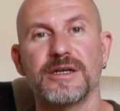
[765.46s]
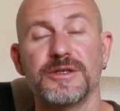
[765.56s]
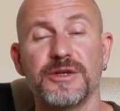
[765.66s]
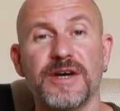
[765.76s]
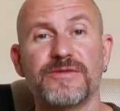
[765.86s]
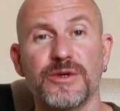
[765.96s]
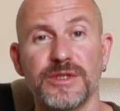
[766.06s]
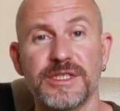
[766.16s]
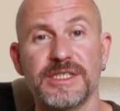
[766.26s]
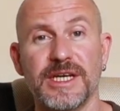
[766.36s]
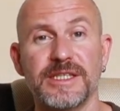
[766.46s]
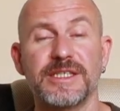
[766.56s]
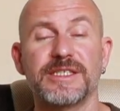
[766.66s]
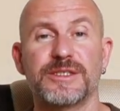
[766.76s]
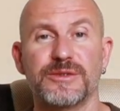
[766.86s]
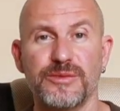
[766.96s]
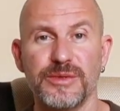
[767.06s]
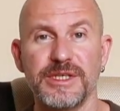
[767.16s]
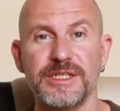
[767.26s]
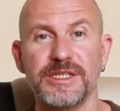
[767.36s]
you have to understand this.
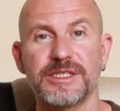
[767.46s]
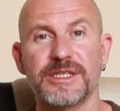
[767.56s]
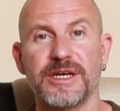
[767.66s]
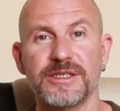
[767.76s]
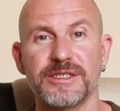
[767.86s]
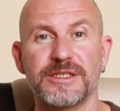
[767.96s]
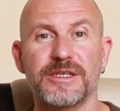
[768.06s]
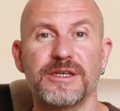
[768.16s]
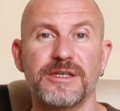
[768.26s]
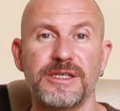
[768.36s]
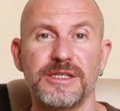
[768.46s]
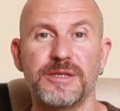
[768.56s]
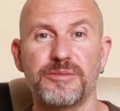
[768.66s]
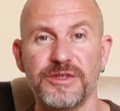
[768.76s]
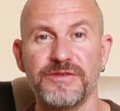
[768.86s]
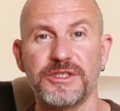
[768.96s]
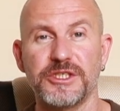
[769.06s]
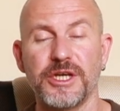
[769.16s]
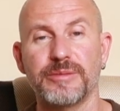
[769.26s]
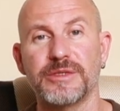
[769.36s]
We discussed in the previous
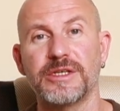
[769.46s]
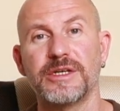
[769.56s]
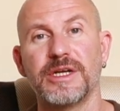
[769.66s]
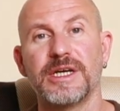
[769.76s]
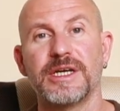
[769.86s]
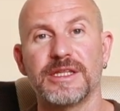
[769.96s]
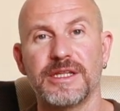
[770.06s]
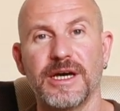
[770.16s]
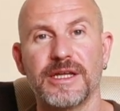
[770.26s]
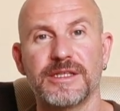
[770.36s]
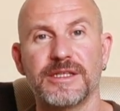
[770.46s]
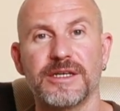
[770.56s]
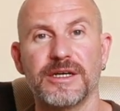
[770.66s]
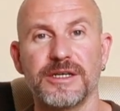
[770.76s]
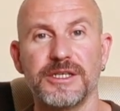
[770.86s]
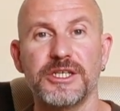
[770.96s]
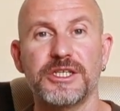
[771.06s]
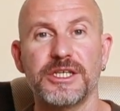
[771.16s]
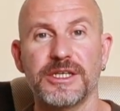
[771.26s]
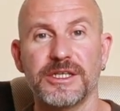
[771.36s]
chapter that
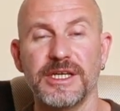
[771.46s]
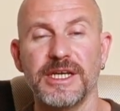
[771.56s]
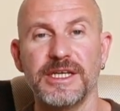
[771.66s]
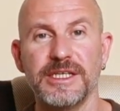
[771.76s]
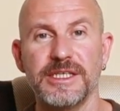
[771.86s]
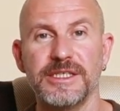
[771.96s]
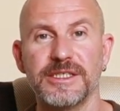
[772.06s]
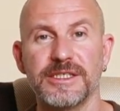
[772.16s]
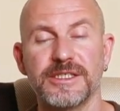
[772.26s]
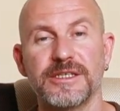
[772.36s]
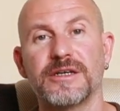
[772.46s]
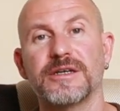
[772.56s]
Yixing clay is